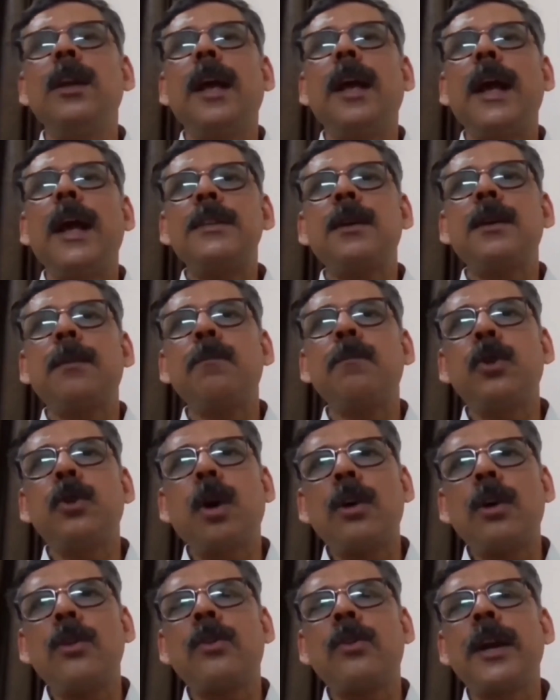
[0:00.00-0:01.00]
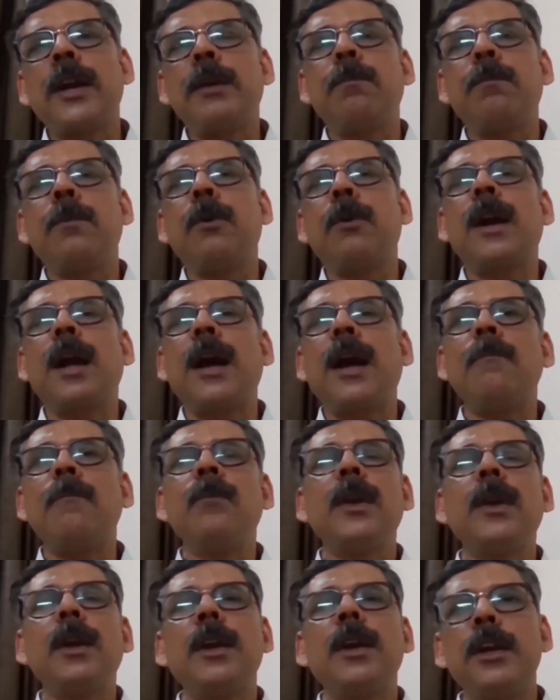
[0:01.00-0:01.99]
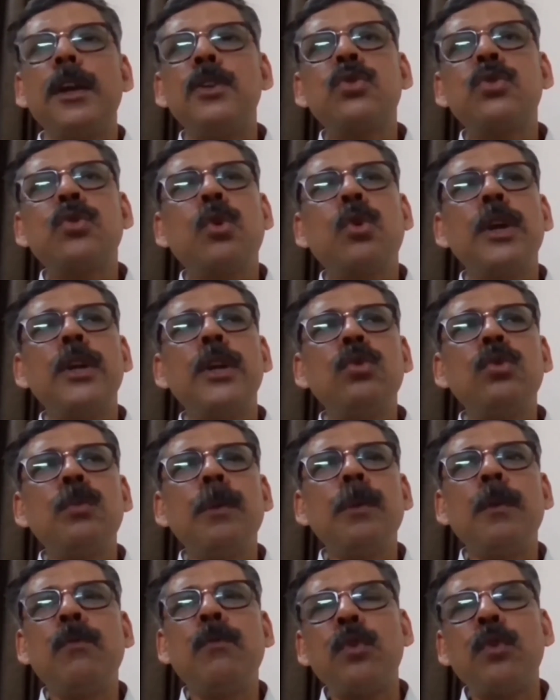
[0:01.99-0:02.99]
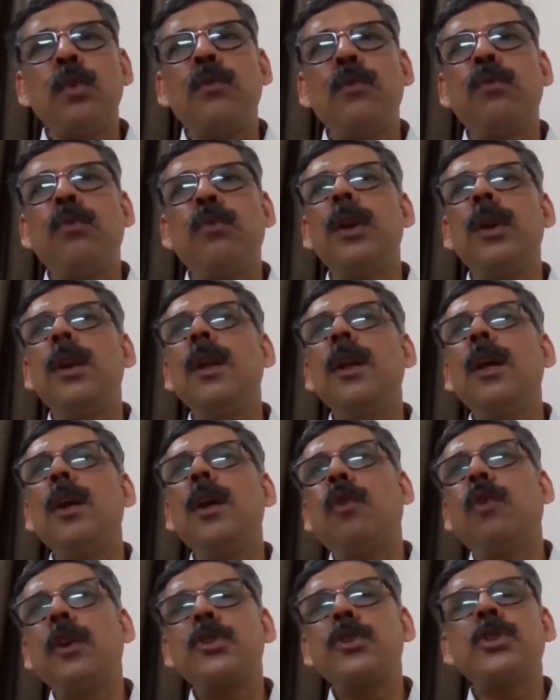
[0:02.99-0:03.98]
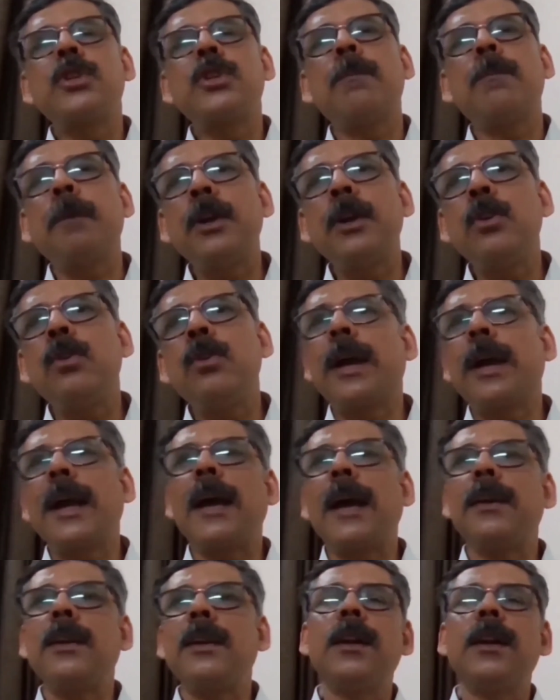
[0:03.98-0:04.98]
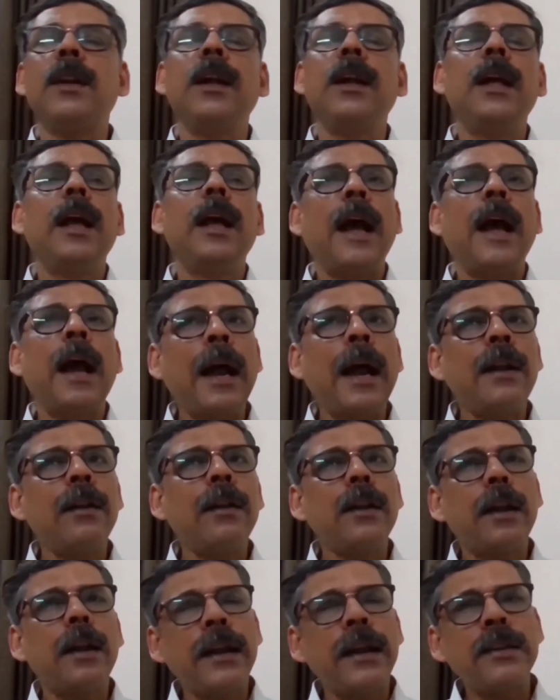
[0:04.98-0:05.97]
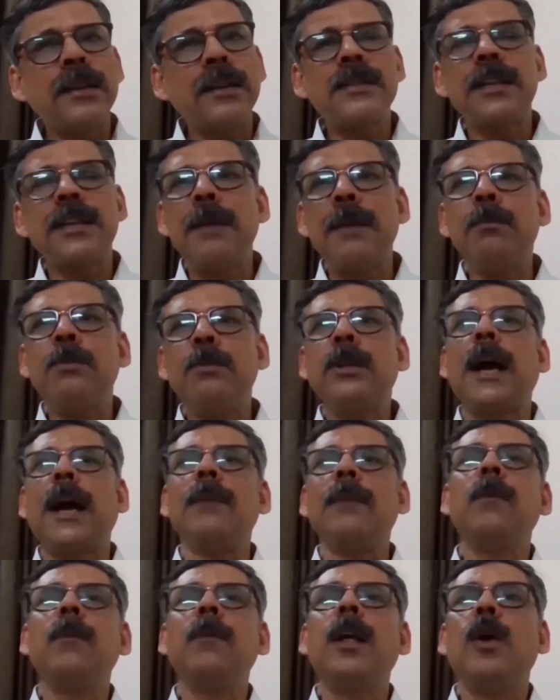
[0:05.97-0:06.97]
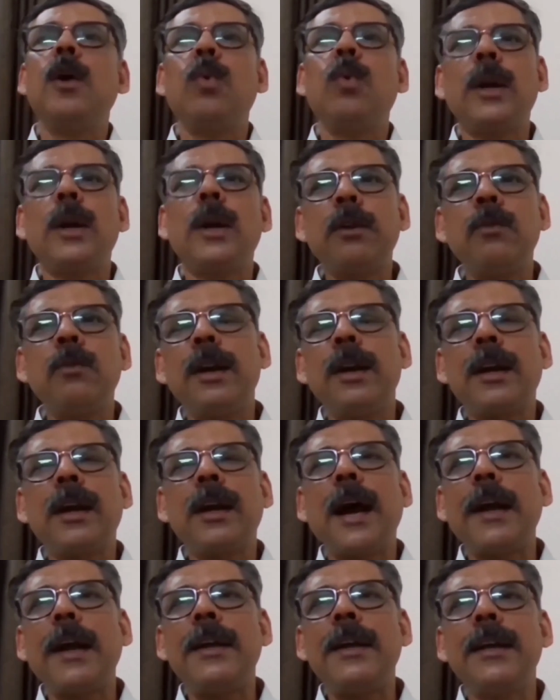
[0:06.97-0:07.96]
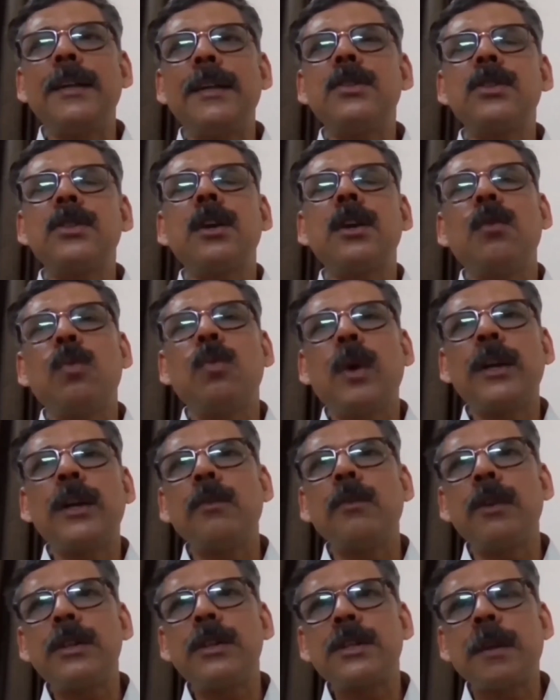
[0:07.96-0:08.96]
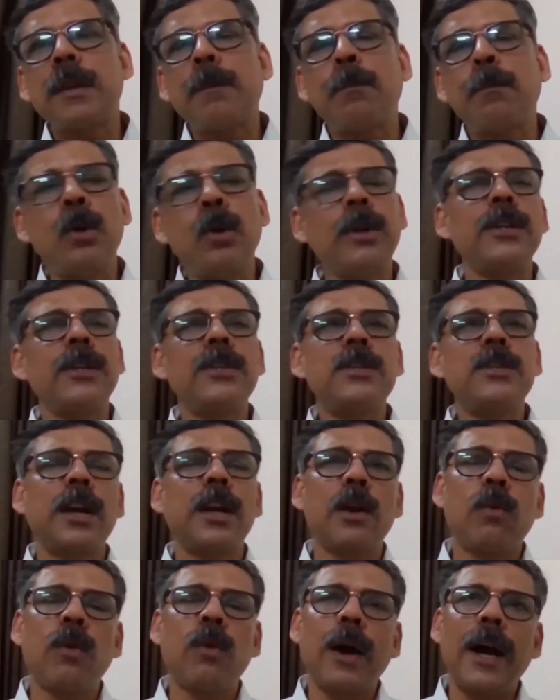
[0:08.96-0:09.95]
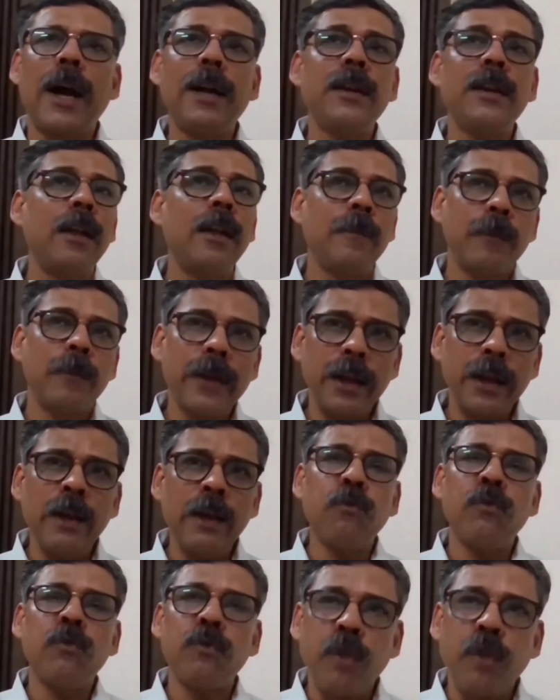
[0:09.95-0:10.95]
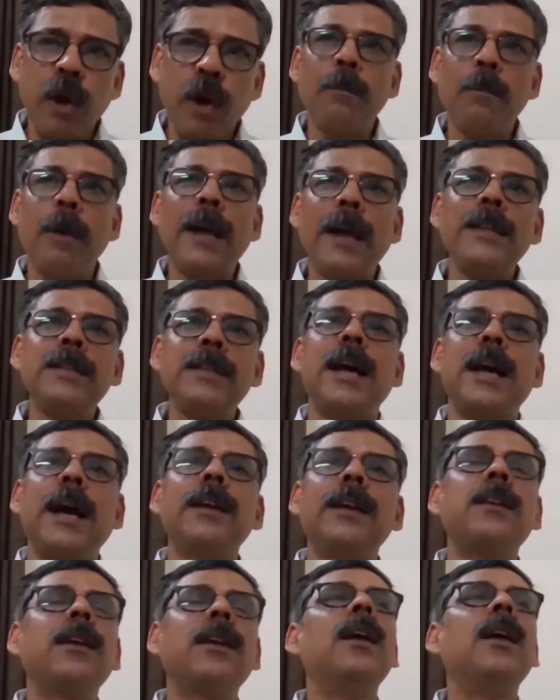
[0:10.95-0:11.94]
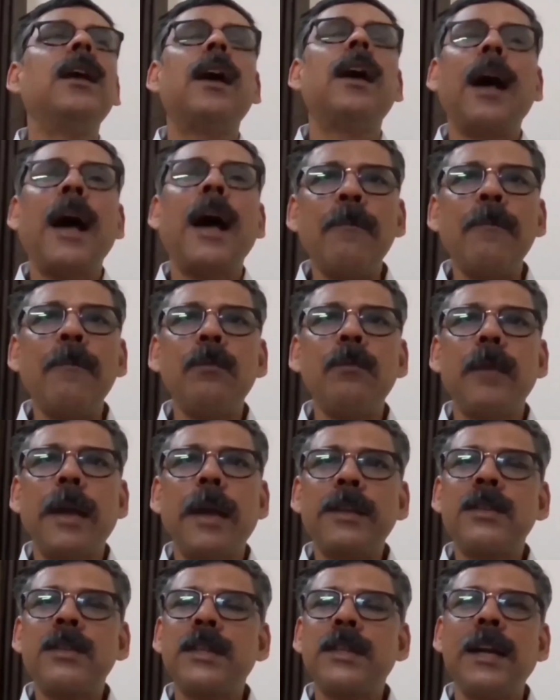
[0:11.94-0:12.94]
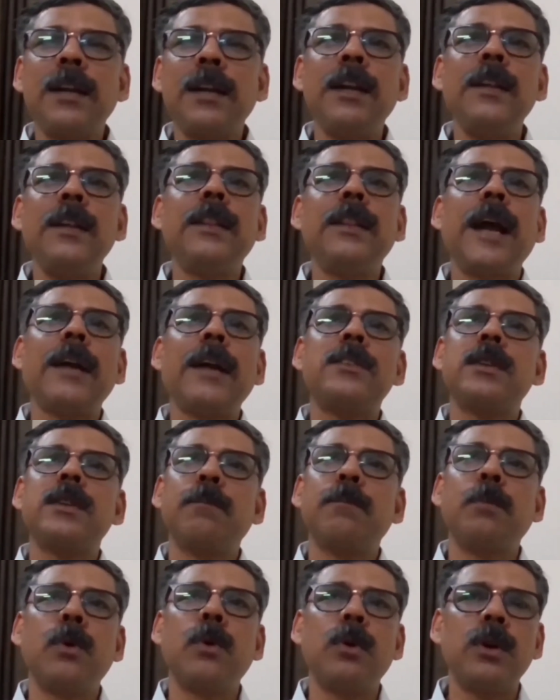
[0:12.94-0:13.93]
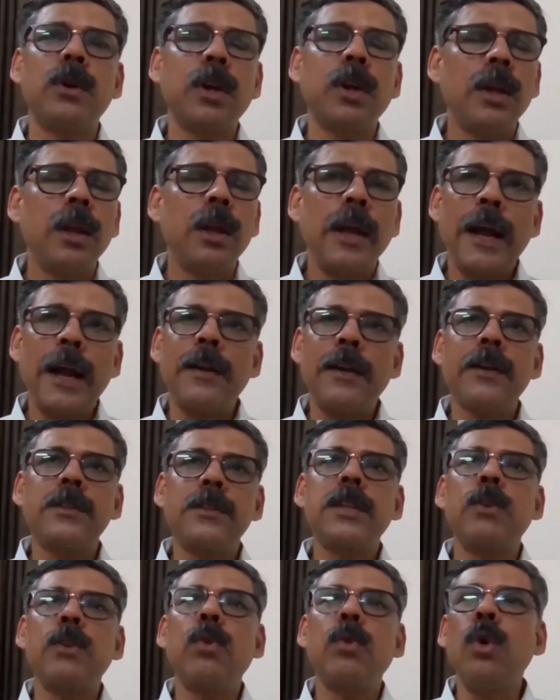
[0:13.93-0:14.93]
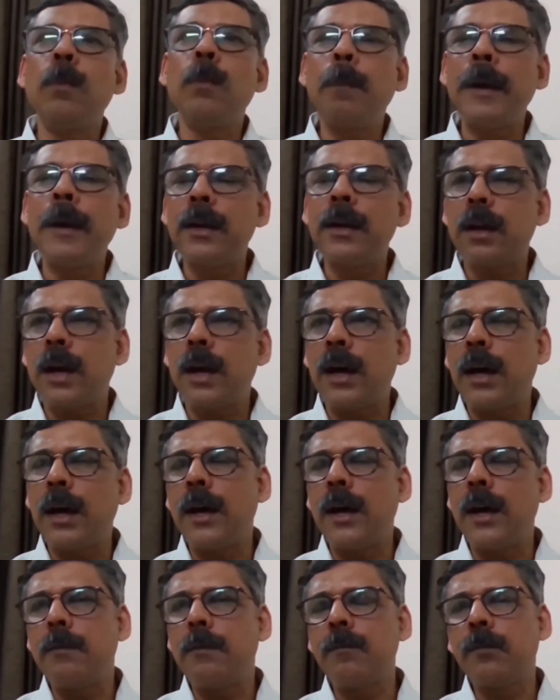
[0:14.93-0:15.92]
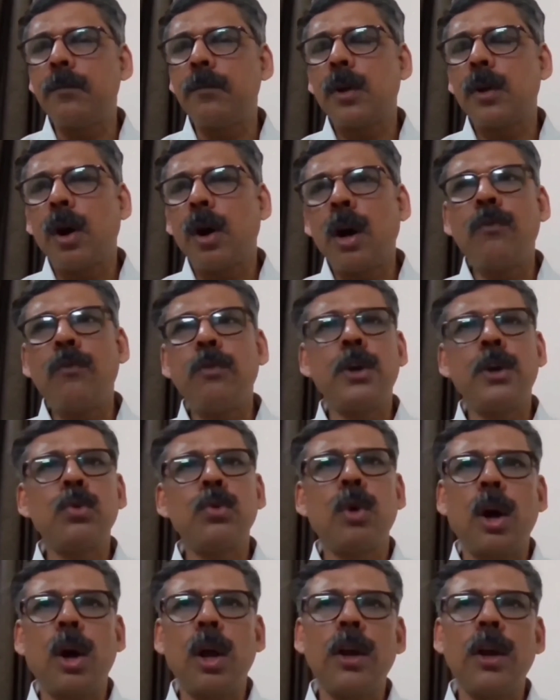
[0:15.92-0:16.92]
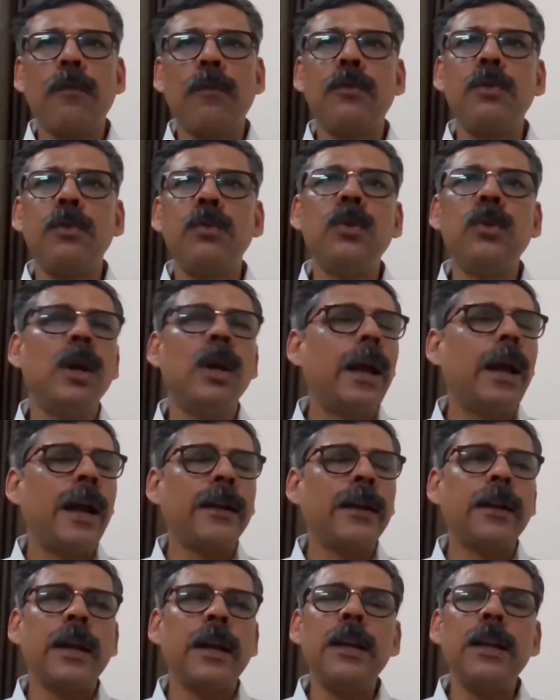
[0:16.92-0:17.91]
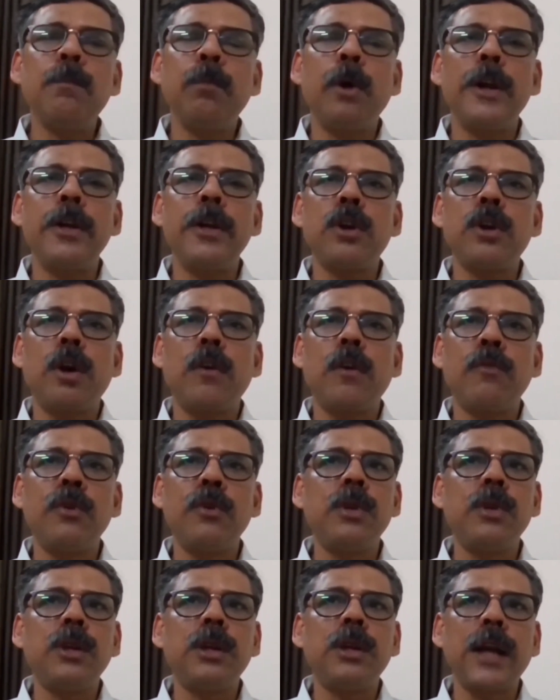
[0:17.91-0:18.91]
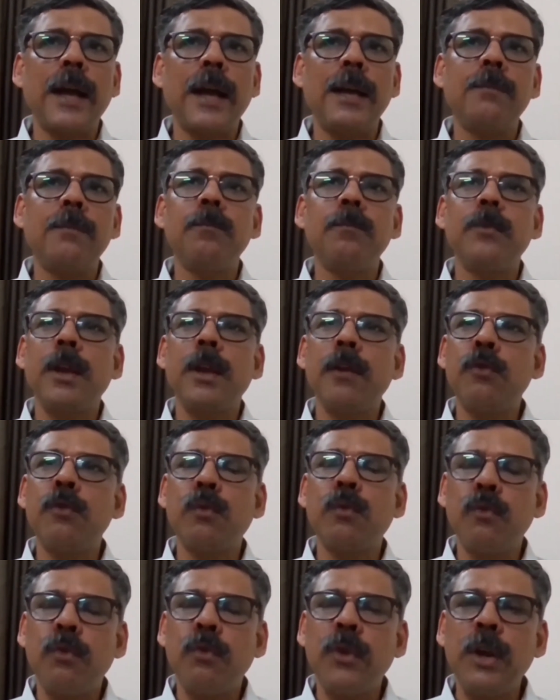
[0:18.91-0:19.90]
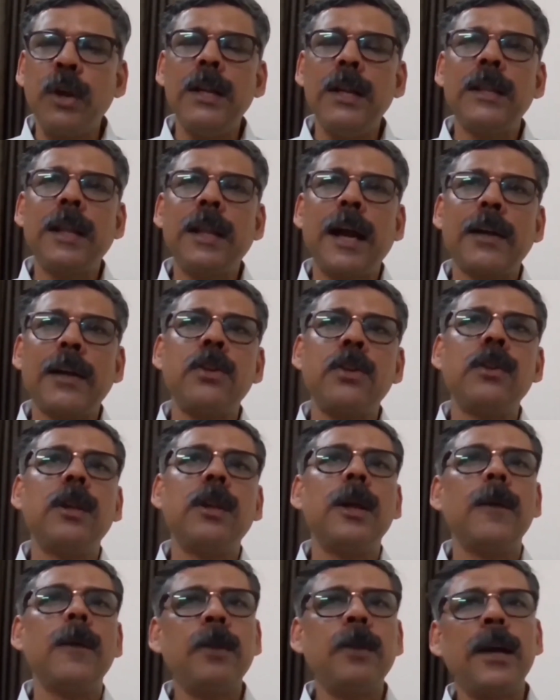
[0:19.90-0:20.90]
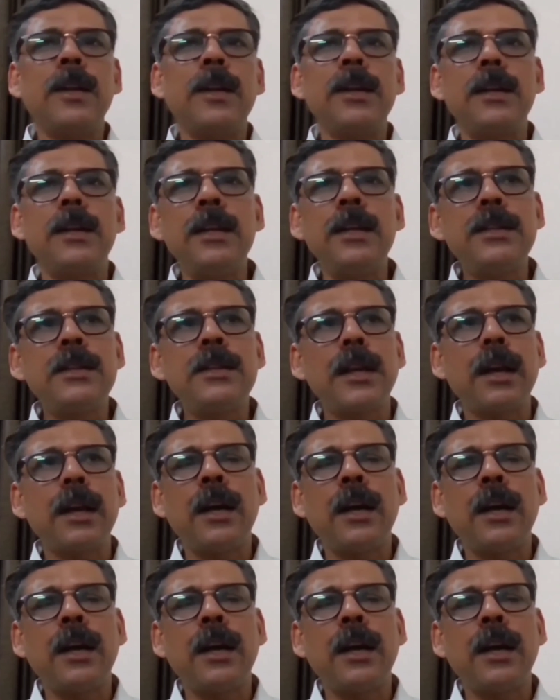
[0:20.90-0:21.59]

as a doctorate program is going to be fruitful for shaping your career. And at the same time, whatever guidance, whatever support is required, if from my side, I'm extending that support, and it's an open offer to all of you. At any point of time, if you feel that there is